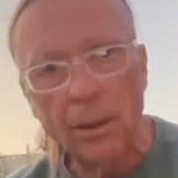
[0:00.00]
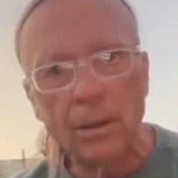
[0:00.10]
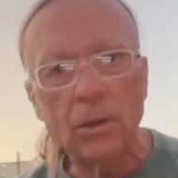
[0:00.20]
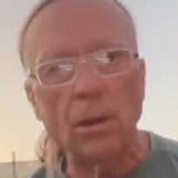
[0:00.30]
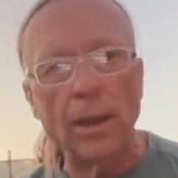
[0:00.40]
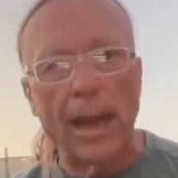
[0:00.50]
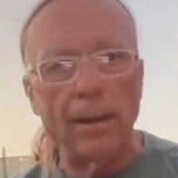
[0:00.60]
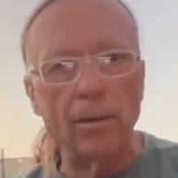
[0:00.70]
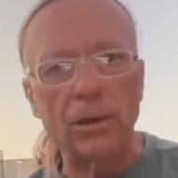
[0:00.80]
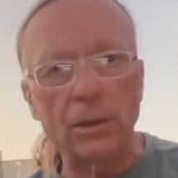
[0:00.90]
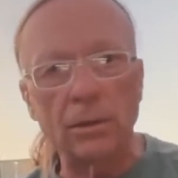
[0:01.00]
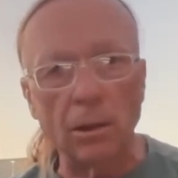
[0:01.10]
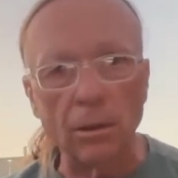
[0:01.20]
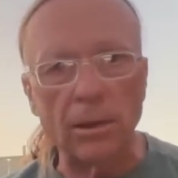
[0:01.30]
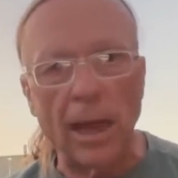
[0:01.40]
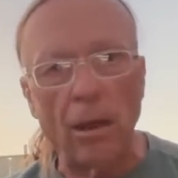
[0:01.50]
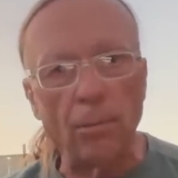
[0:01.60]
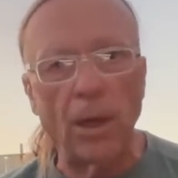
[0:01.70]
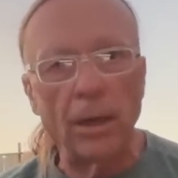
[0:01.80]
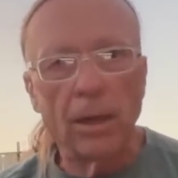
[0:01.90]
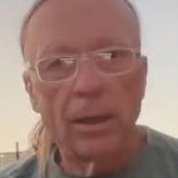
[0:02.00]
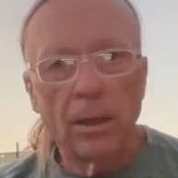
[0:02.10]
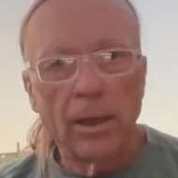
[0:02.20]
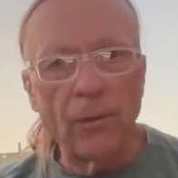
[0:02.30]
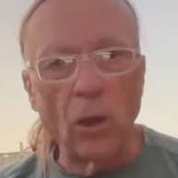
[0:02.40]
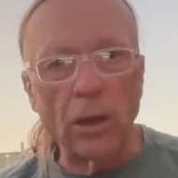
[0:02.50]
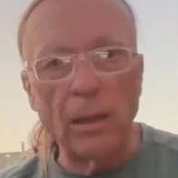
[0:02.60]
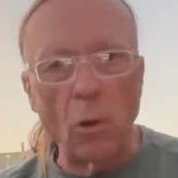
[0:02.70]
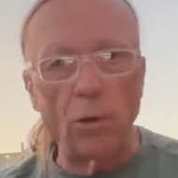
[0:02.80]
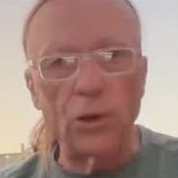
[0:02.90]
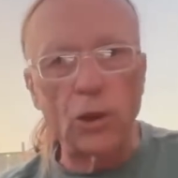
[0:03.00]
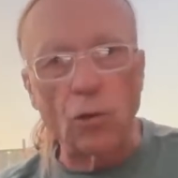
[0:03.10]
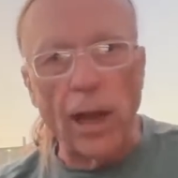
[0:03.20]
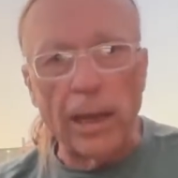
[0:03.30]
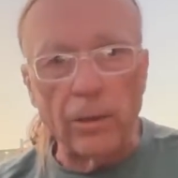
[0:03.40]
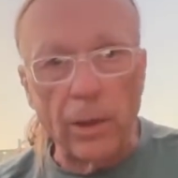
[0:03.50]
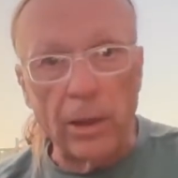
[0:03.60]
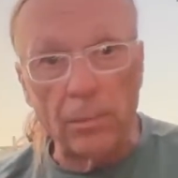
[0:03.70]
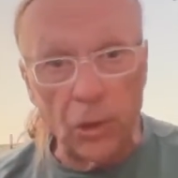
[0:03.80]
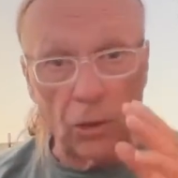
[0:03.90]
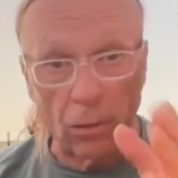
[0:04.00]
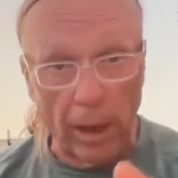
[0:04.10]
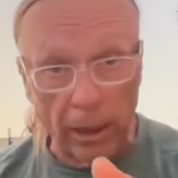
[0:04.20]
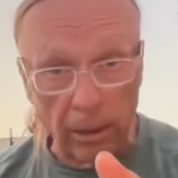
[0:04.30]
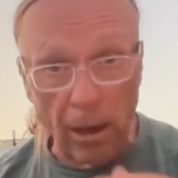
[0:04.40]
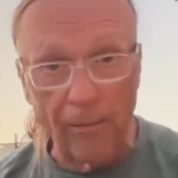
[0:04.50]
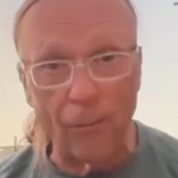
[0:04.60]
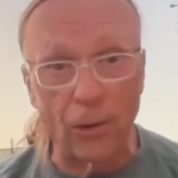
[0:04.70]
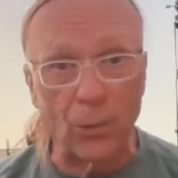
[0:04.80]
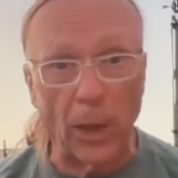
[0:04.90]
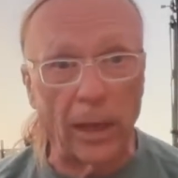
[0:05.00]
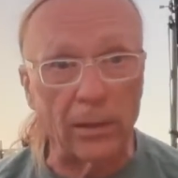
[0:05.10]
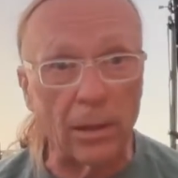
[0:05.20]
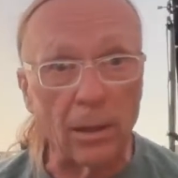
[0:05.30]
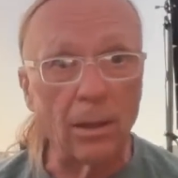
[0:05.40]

It's called Anderson, little town, but if you keep going straight, you end up straight at the Air Force Base,